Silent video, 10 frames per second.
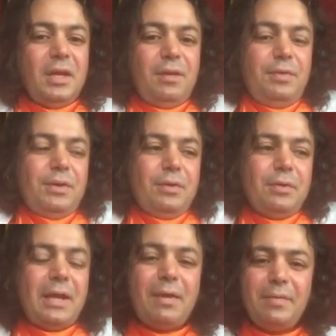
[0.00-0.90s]
If you don't
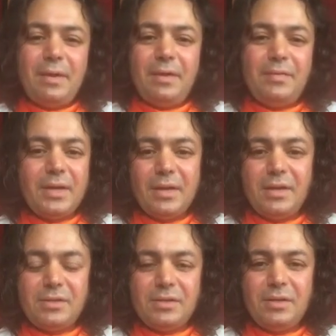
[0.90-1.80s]
have
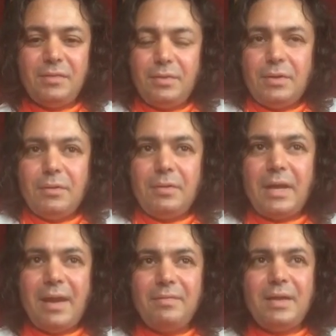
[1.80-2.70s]
recognition, if you don't
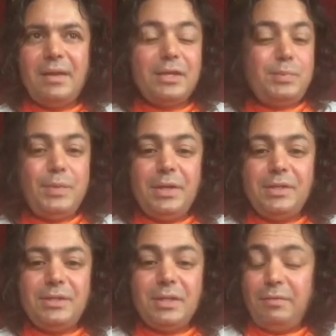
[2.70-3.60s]
have that
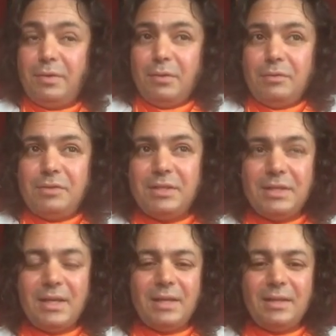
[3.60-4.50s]
experiencing, if you don't see
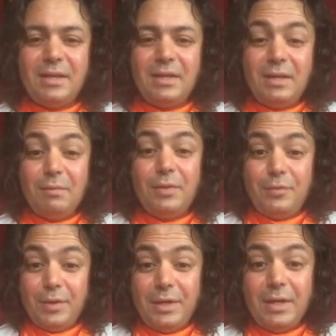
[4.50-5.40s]
that, then it will be
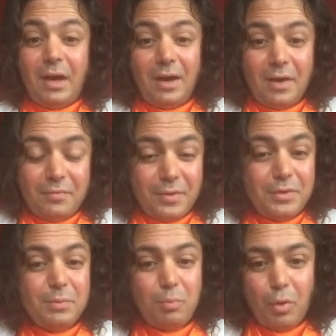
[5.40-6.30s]
really hard for you
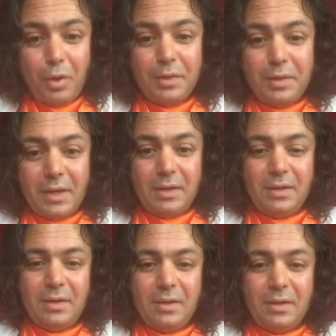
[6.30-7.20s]
to point that
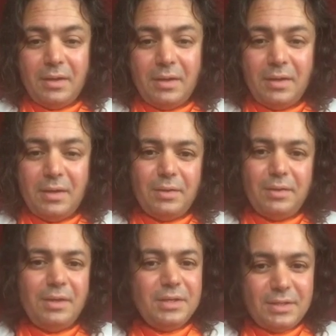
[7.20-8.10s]
to someone,
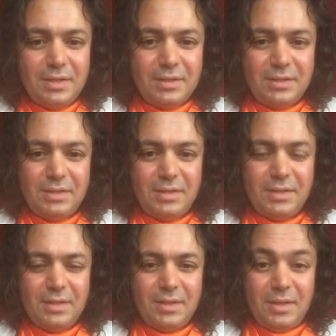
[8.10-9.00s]
isn't it?
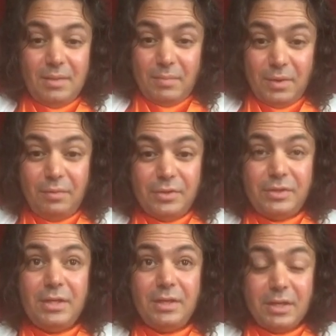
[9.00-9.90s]
But if you
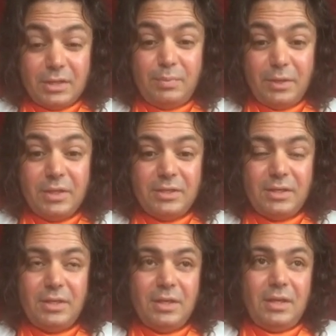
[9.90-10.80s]
see it, experience
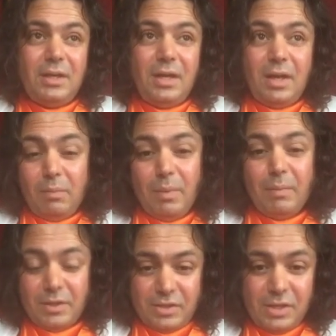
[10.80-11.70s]
it, it will be
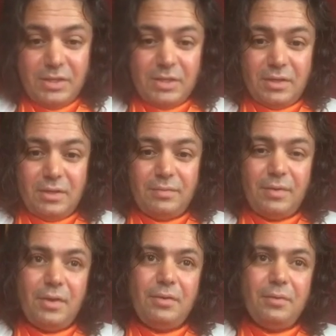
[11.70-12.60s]
much easier for
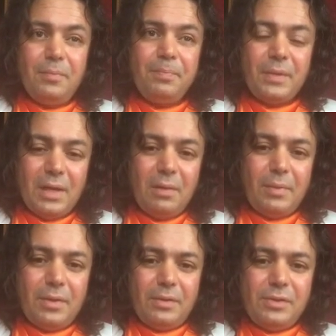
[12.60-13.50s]
you to help
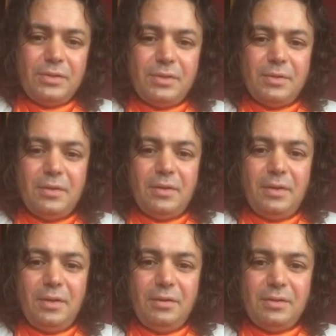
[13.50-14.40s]
others,
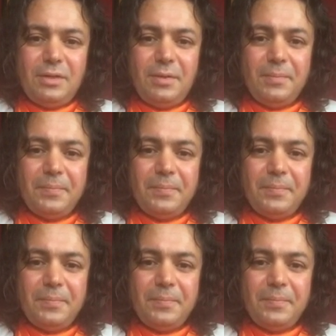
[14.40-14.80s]
you see.